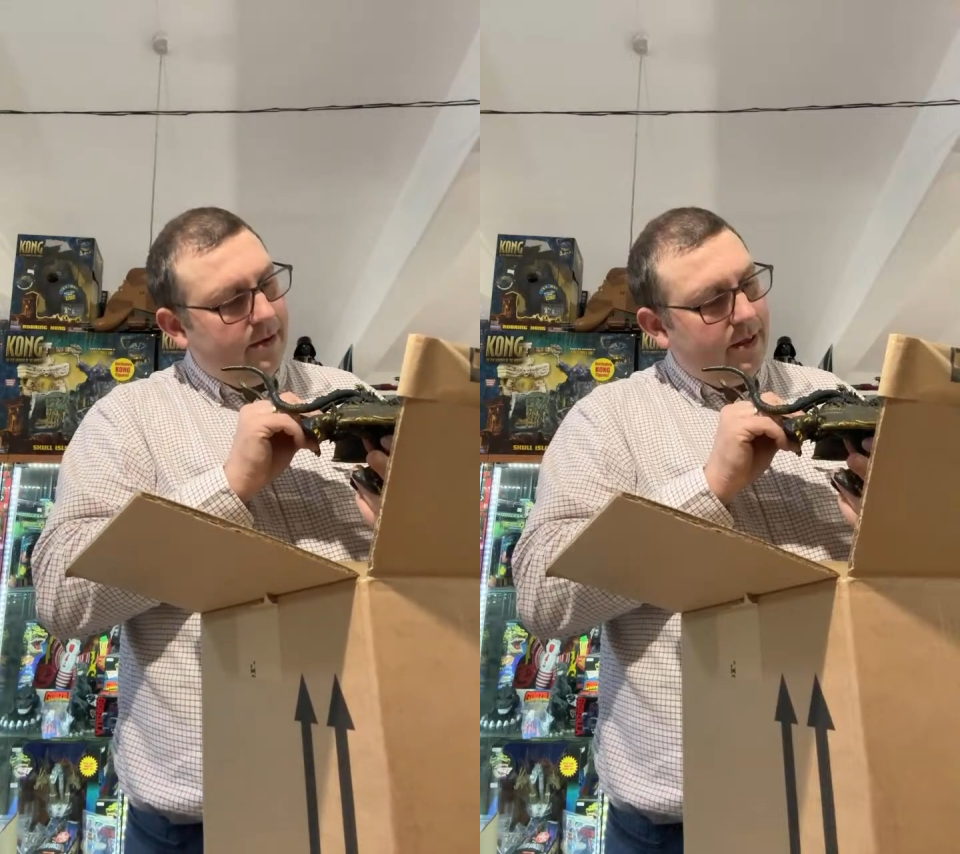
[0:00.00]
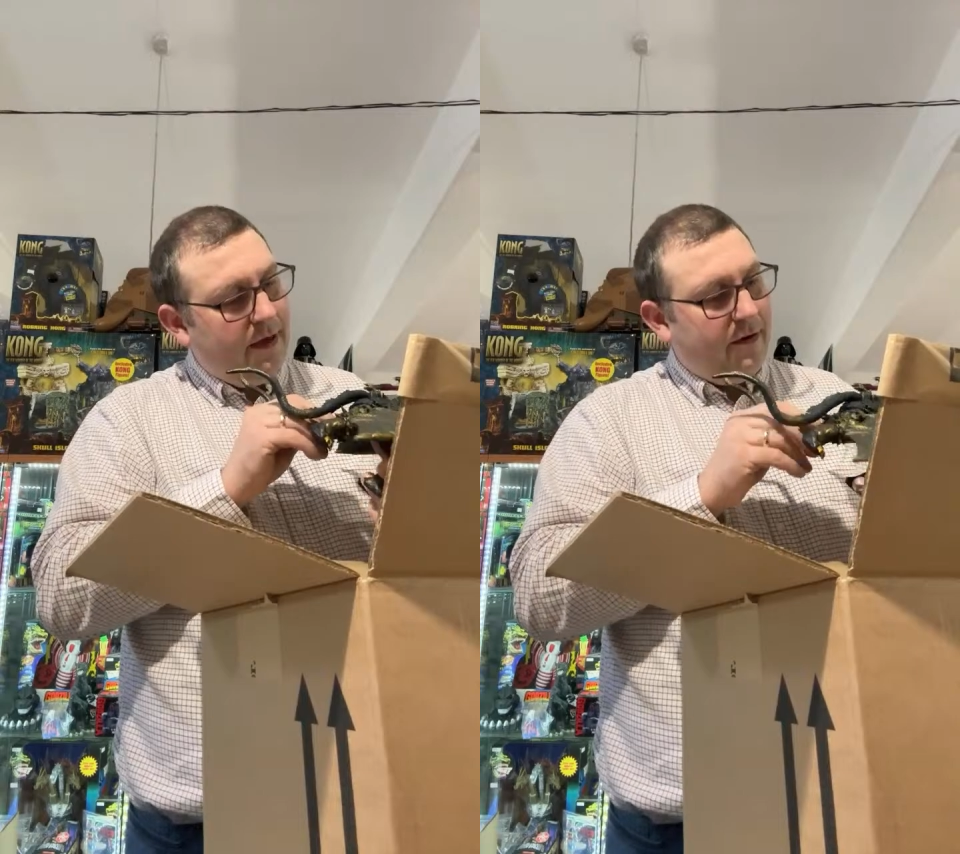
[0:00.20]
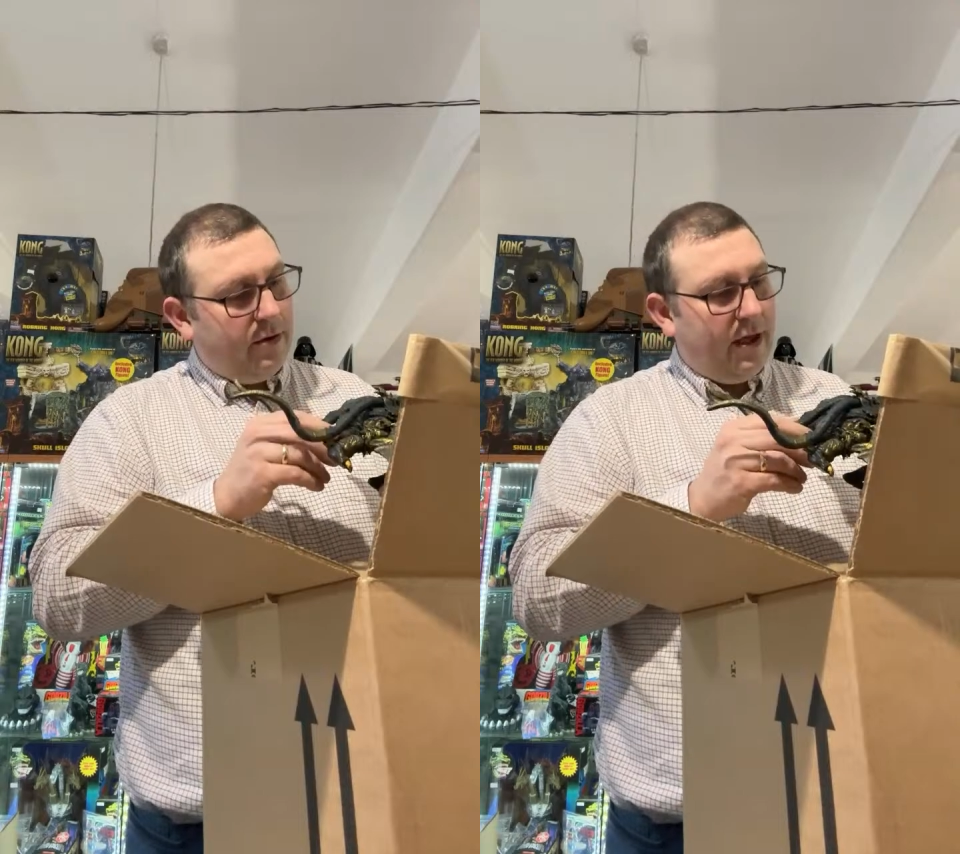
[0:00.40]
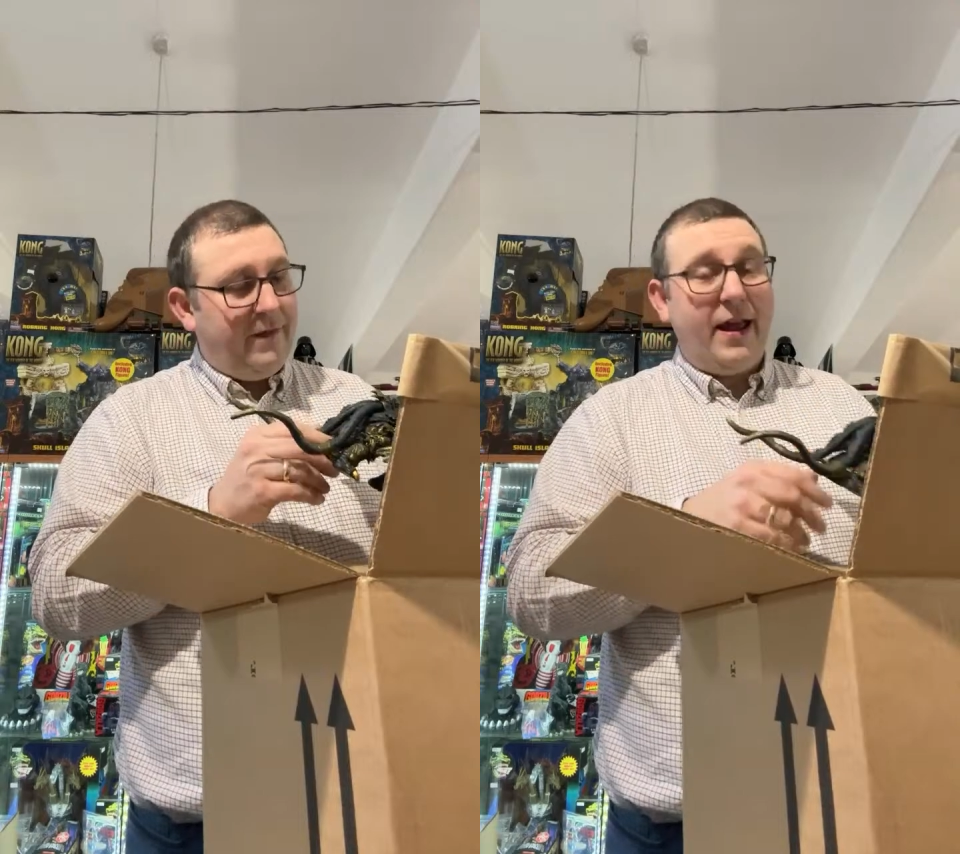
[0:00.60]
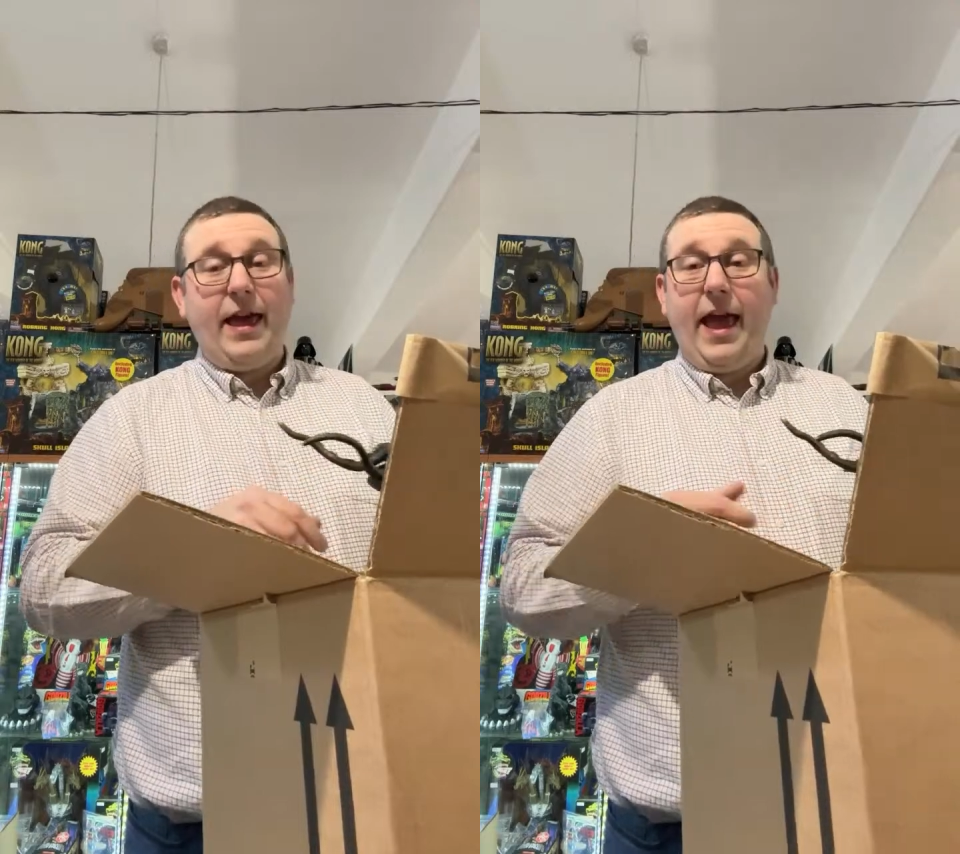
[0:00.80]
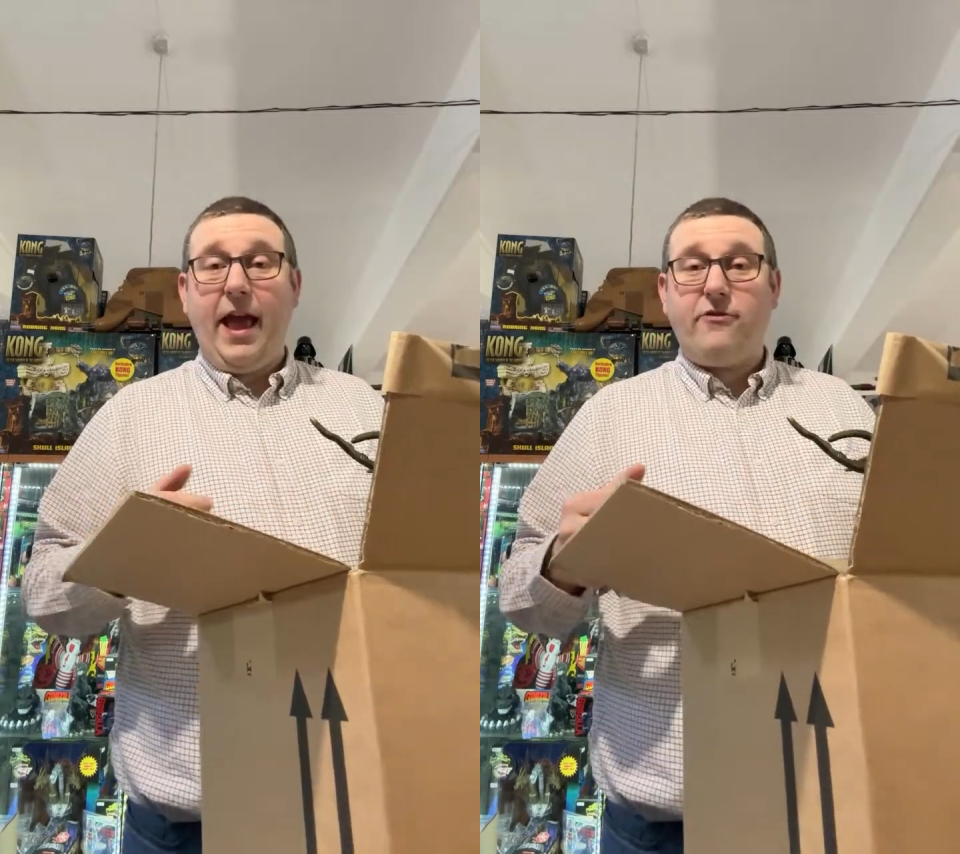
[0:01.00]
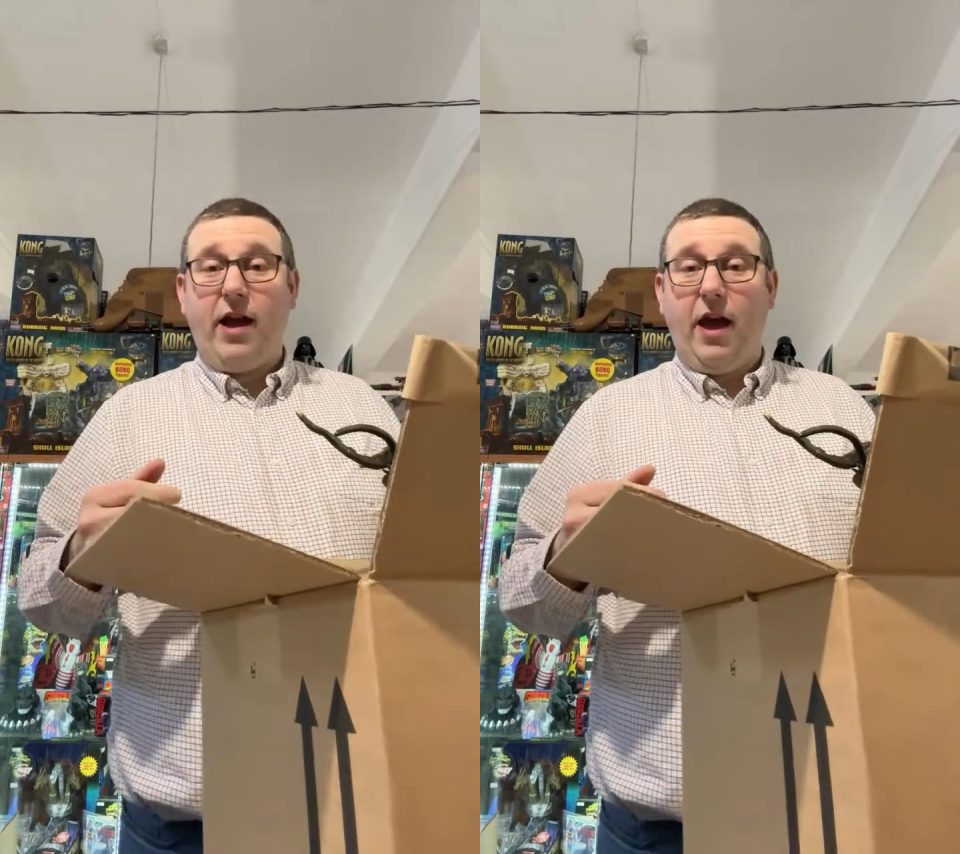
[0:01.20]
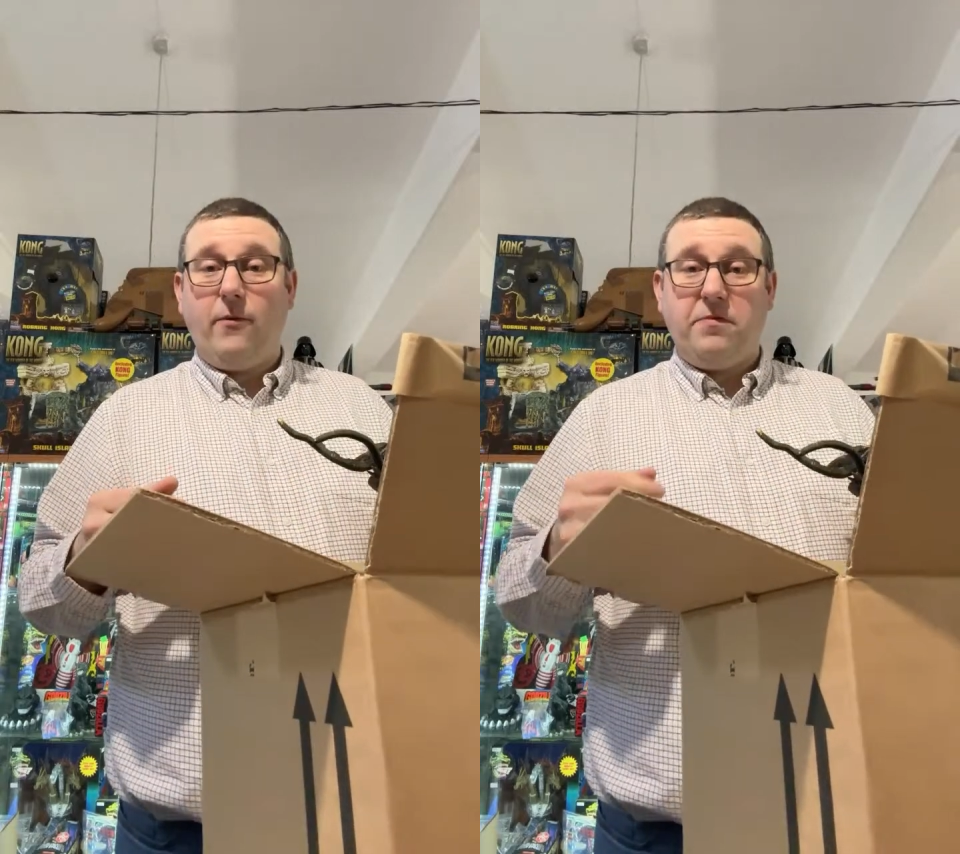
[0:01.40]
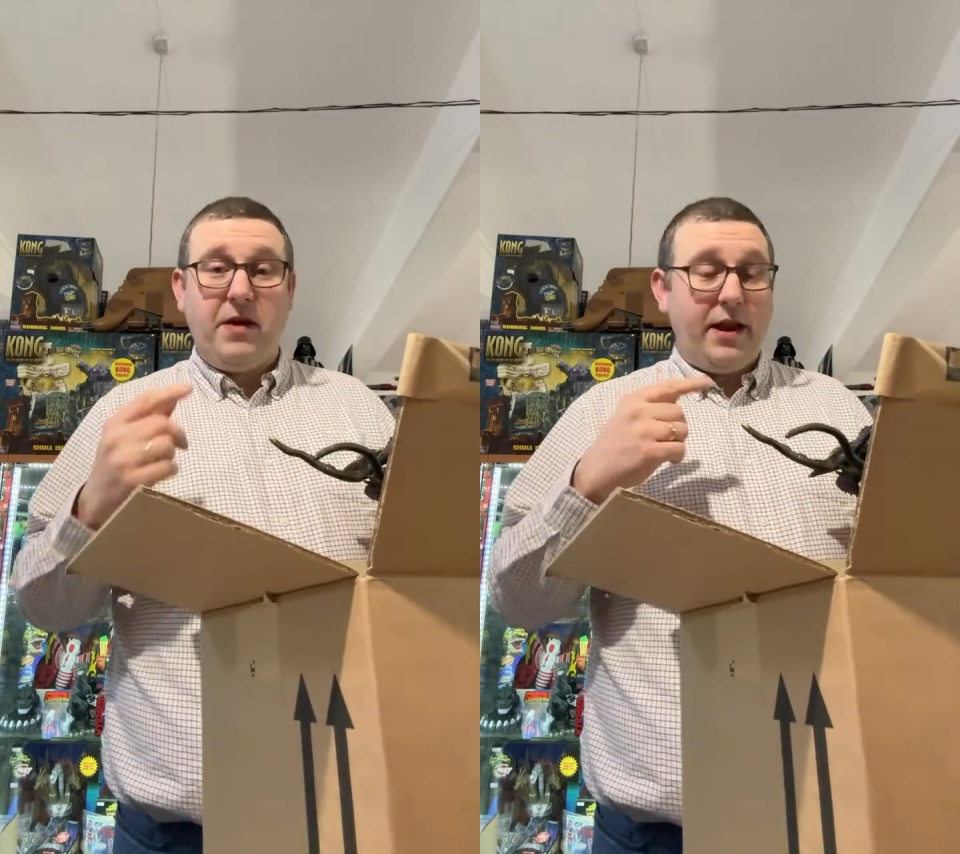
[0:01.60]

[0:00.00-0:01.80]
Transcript: If I had a hairdryer with me,